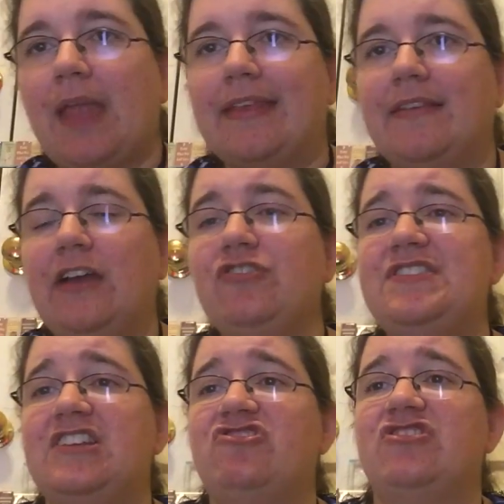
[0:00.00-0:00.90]
Sandra
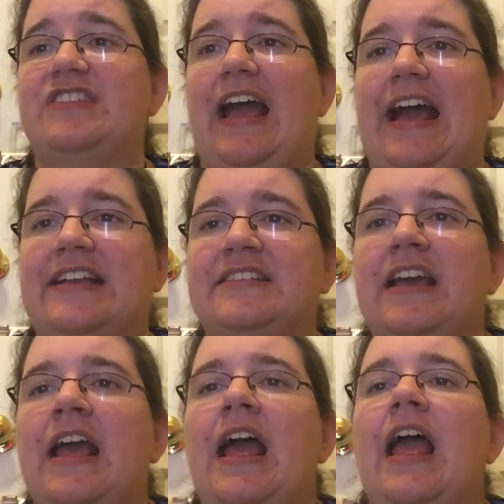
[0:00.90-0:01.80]
Stitchers asked,
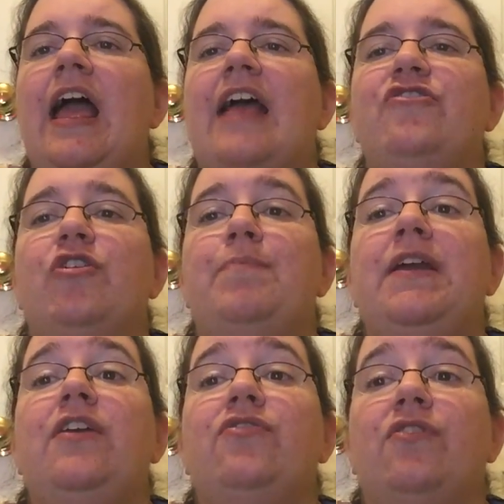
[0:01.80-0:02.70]
as you're a
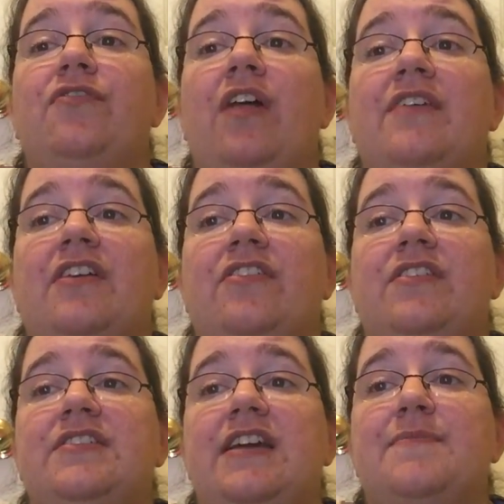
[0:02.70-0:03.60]
big user of floss other
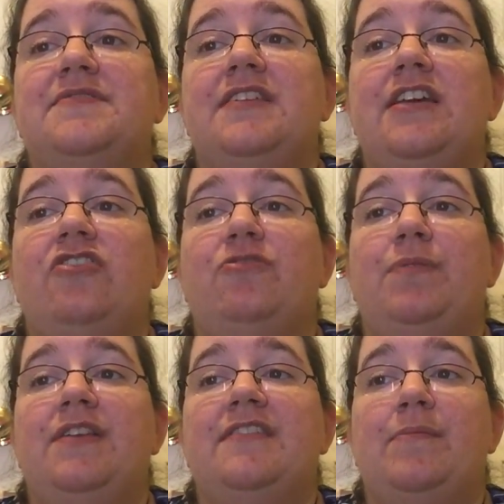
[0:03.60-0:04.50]
than DMC, could you
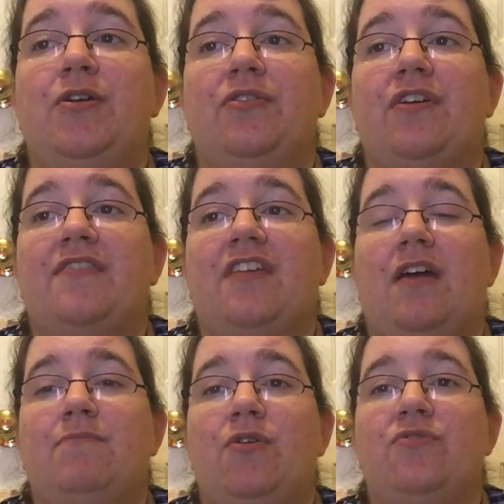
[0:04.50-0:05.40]
please tell me your thoughts
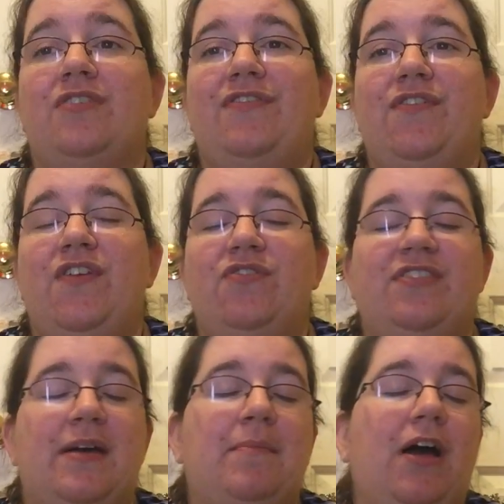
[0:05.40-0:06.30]
on Mo's if you've used
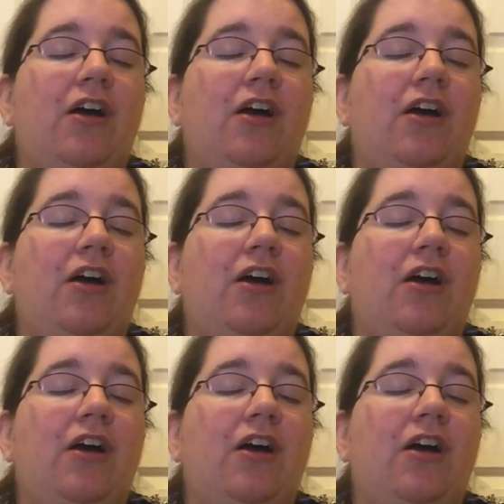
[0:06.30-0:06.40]
them?